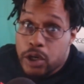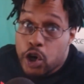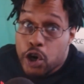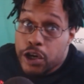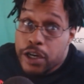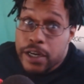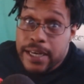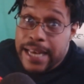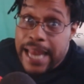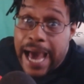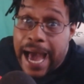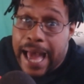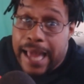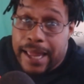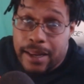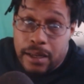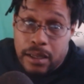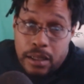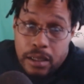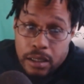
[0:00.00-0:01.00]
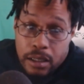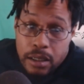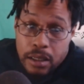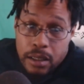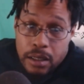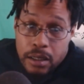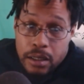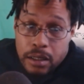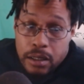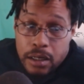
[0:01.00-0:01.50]
you're
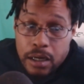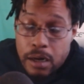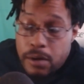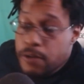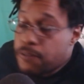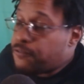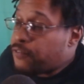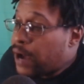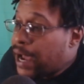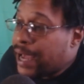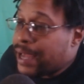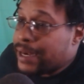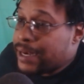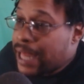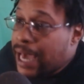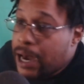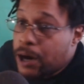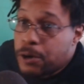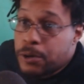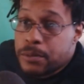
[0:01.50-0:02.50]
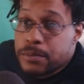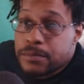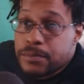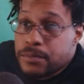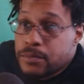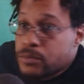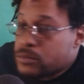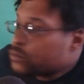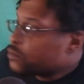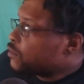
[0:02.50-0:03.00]
not. Come to
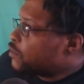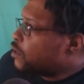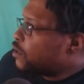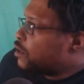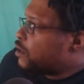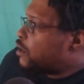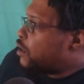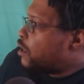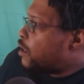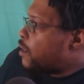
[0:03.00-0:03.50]
find out,